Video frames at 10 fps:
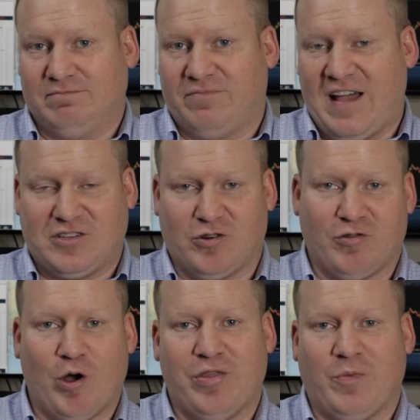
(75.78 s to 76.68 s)
faster
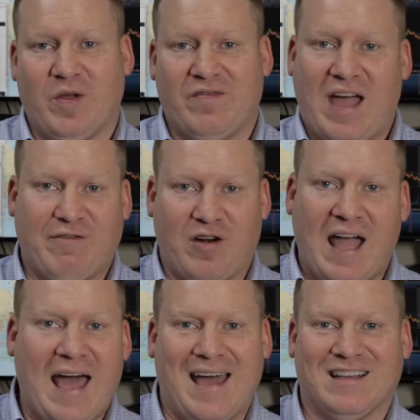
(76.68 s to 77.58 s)
growth than we've ever
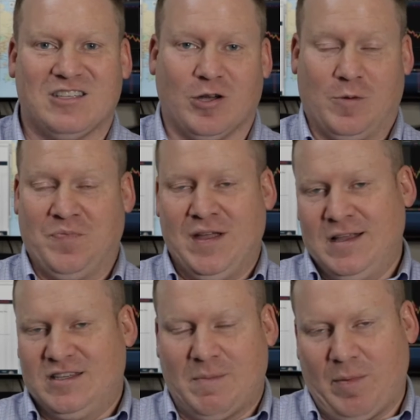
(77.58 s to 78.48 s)
had. So
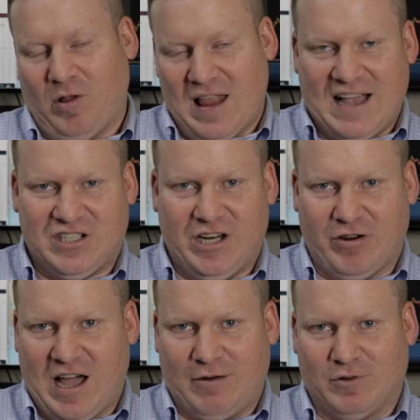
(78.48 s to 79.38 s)
some people last
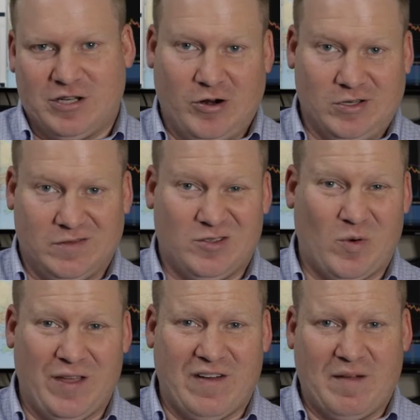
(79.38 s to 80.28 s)
year got returns of
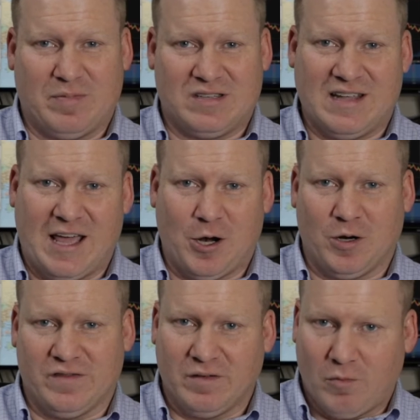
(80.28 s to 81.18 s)
25%
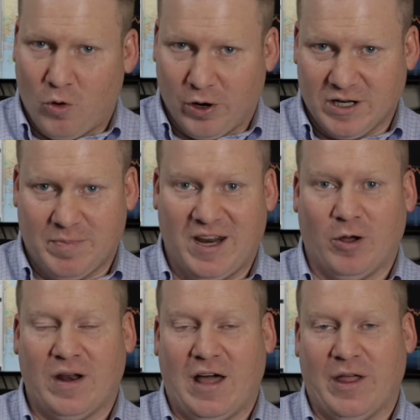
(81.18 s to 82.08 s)
or even more,
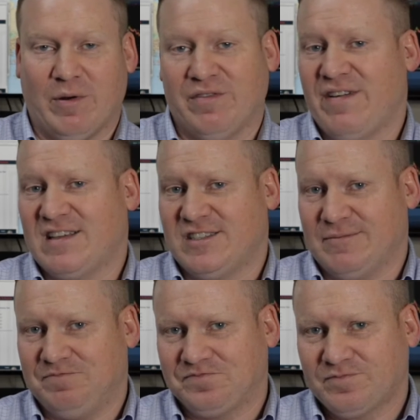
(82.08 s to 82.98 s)
depending on how they were invested.